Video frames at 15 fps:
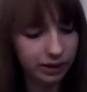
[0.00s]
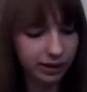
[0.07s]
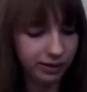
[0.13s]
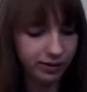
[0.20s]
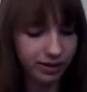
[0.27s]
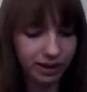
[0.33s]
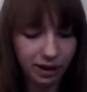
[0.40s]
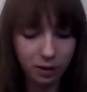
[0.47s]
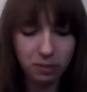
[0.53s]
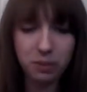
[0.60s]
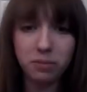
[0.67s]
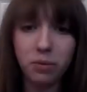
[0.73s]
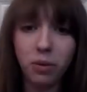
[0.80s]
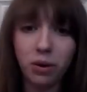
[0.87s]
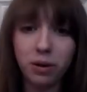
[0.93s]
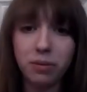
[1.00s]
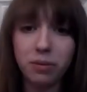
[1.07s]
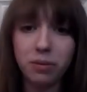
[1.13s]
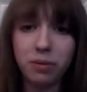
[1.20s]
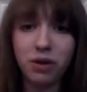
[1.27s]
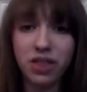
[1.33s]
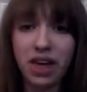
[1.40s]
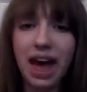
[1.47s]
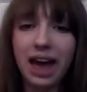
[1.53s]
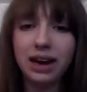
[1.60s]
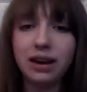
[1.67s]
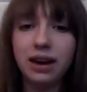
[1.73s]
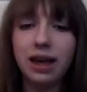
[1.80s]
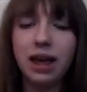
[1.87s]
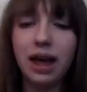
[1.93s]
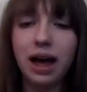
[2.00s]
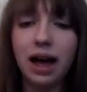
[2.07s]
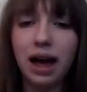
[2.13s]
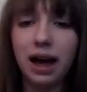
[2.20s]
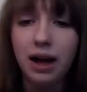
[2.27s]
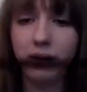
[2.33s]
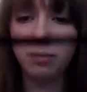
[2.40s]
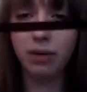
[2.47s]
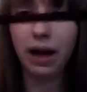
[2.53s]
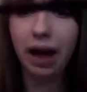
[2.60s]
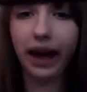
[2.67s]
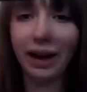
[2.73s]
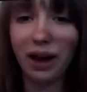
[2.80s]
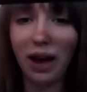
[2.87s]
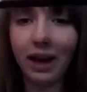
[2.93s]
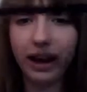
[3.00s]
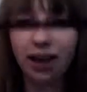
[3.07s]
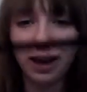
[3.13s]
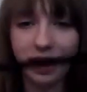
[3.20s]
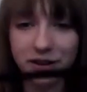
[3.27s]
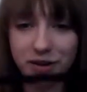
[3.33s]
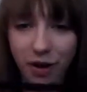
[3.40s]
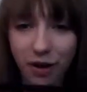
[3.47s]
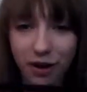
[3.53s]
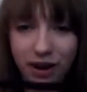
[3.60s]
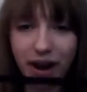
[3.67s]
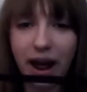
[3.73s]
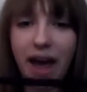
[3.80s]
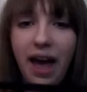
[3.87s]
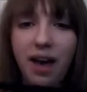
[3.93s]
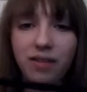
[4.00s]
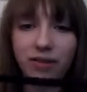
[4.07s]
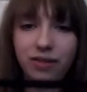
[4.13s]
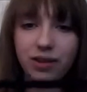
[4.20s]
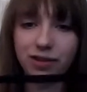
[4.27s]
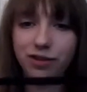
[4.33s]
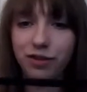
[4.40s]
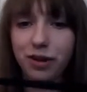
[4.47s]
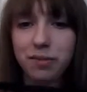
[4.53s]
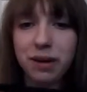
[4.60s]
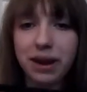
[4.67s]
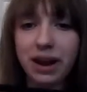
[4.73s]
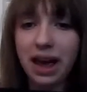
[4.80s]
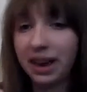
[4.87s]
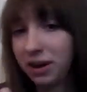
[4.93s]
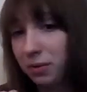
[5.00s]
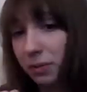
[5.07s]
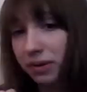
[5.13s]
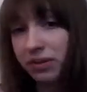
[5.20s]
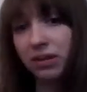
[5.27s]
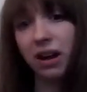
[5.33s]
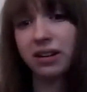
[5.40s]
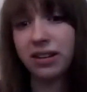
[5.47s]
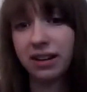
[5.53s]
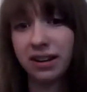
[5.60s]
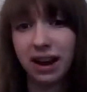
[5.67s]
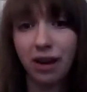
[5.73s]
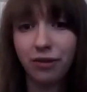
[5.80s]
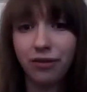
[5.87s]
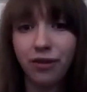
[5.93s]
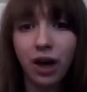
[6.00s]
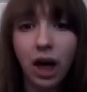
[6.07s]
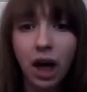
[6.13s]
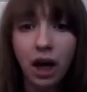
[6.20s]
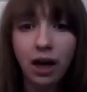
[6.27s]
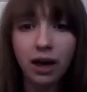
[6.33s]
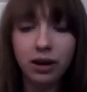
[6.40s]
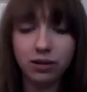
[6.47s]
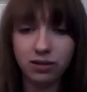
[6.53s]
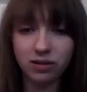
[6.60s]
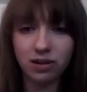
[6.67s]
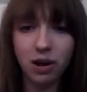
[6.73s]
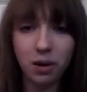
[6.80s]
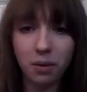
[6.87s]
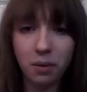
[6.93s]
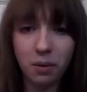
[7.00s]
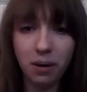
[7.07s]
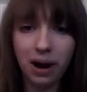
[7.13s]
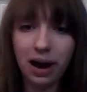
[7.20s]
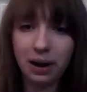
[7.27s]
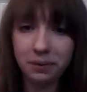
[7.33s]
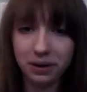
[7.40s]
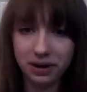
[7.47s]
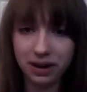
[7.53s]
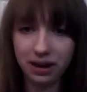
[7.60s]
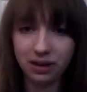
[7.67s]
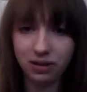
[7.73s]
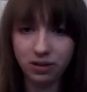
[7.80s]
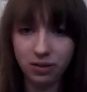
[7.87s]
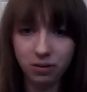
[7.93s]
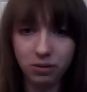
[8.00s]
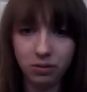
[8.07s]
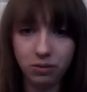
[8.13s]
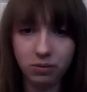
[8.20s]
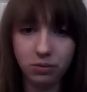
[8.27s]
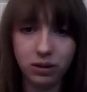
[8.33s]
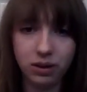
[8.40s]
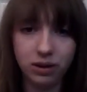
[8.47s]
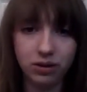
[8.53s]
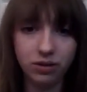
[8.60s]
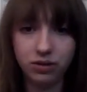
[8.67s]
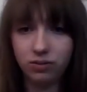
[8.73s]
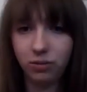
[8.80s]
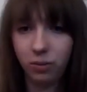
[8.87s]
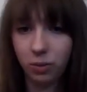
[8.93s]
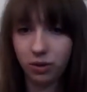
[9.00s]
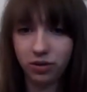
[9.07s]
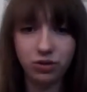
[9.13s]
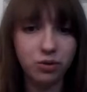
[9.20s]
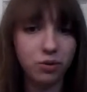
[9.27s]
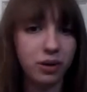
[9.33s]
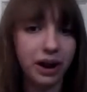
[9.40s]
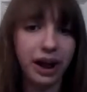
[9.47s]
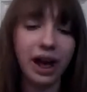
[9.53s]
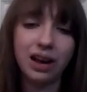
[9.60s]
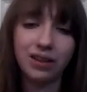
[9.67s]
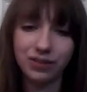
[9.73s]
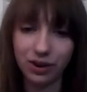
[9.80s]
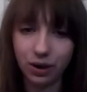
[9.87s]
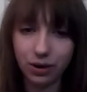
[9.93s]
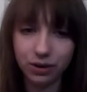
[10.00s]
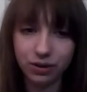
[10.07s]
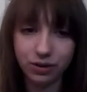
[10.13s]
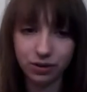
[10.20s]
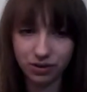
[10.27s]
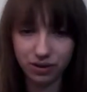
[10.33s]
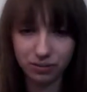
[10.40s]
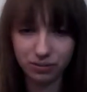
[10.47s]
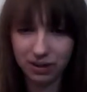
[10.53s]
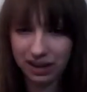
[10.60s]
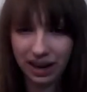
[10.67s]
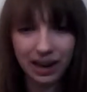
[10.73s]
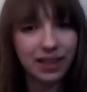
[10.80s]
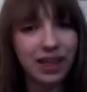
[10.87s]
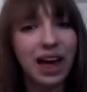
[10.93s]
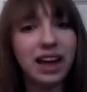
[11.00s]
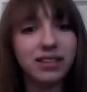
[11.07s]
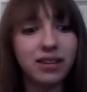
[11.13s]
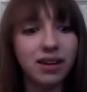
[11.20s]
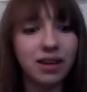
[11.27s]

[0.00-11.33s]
Just a little bit more about the hat. I got like 1.5 yards of this ribbon, and it was not enough. So I would get 2 or 2.5 yards or something like that.